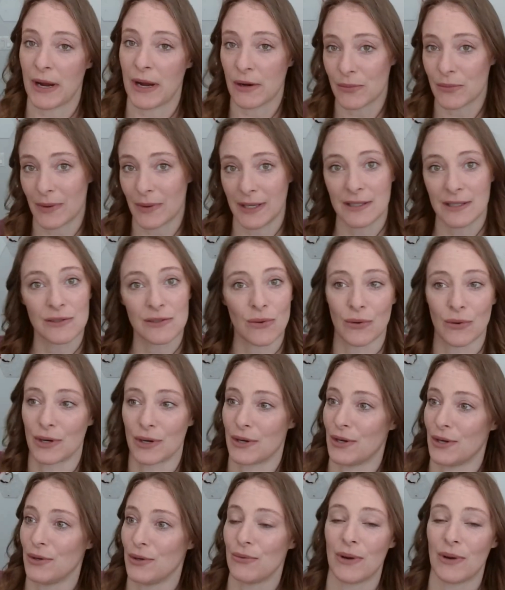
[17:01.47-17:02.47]
ones or a
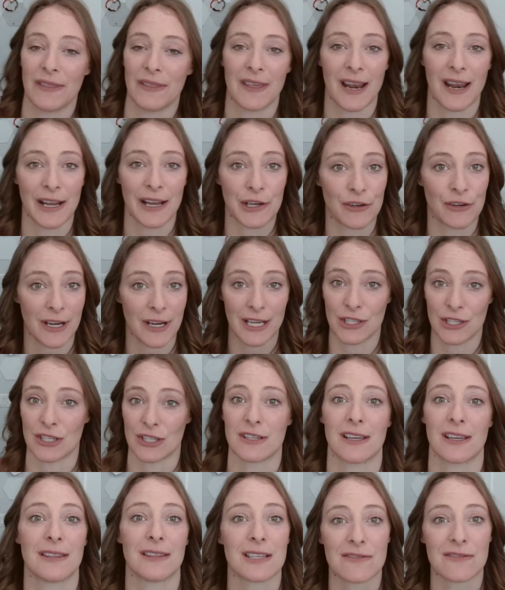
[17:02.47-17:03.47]
new one that I create, just
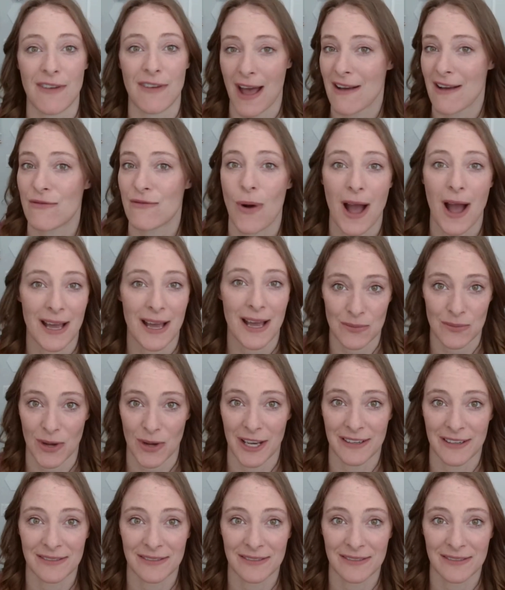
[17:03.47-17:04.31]
like this 5 whys one.